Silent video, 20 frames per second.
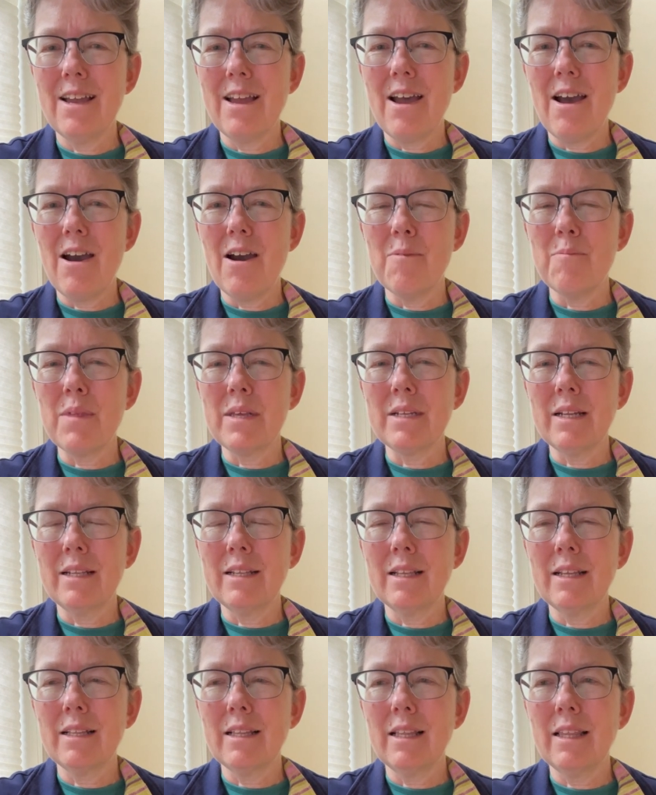And
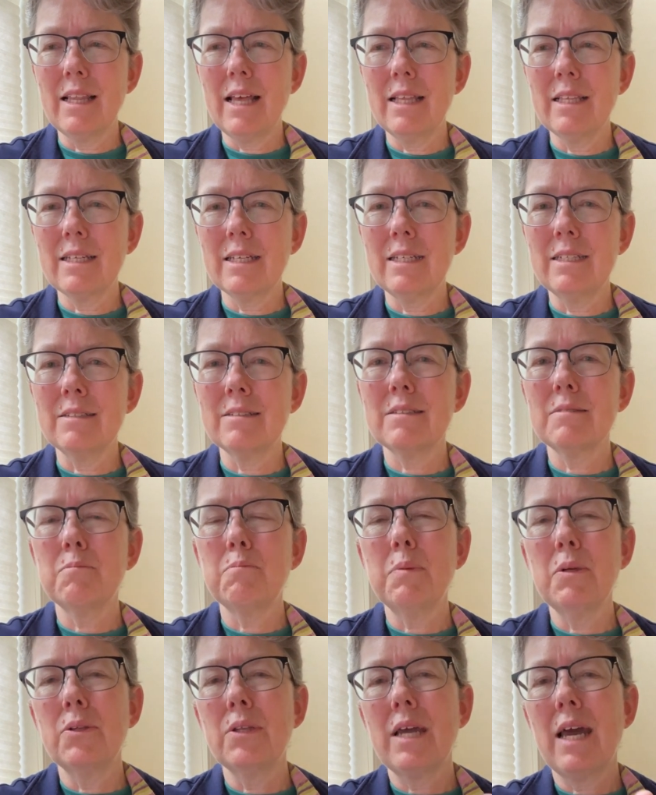can
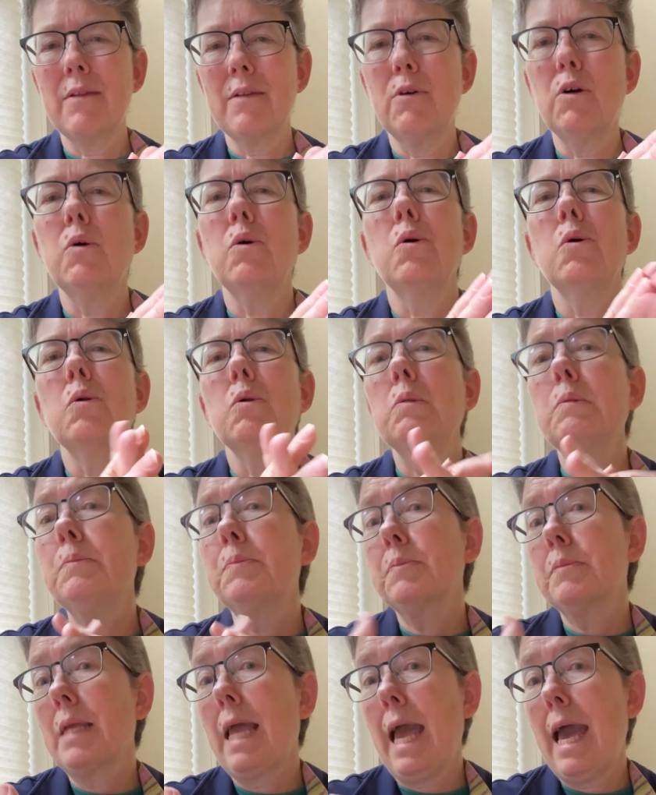build kind of a
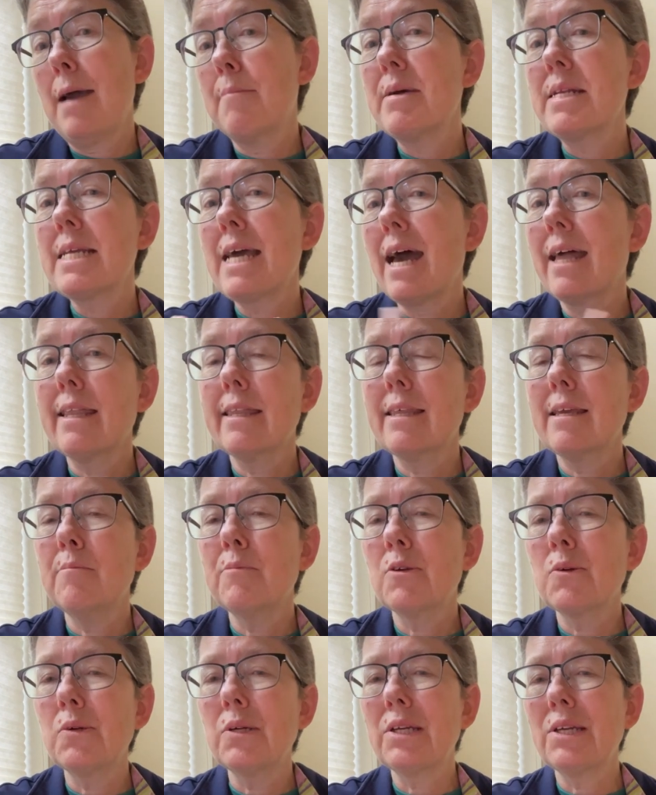whole
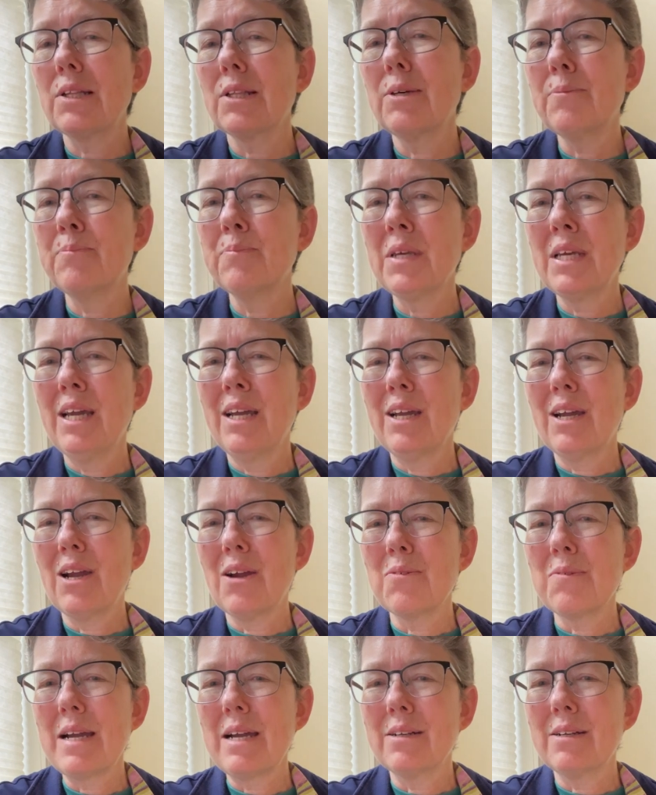habitat-themed curriculum
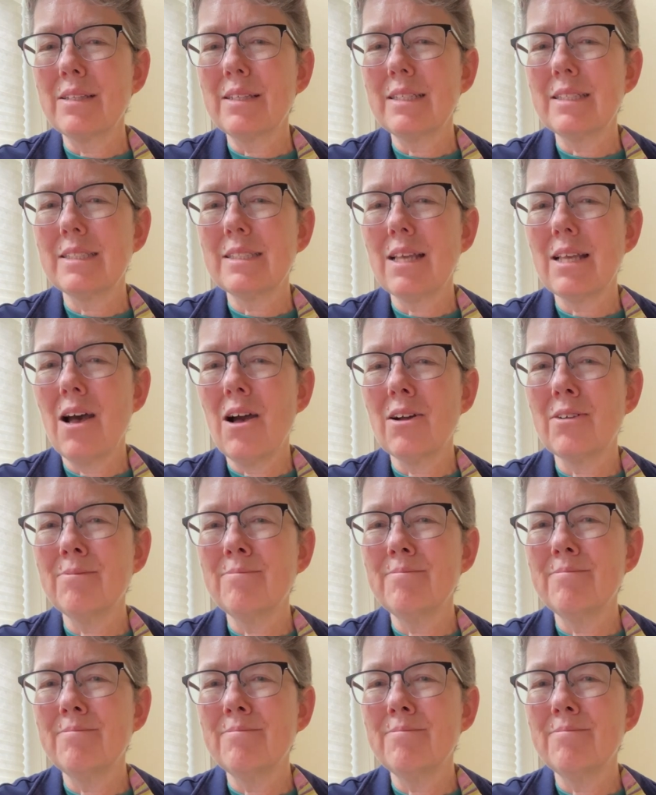around this song.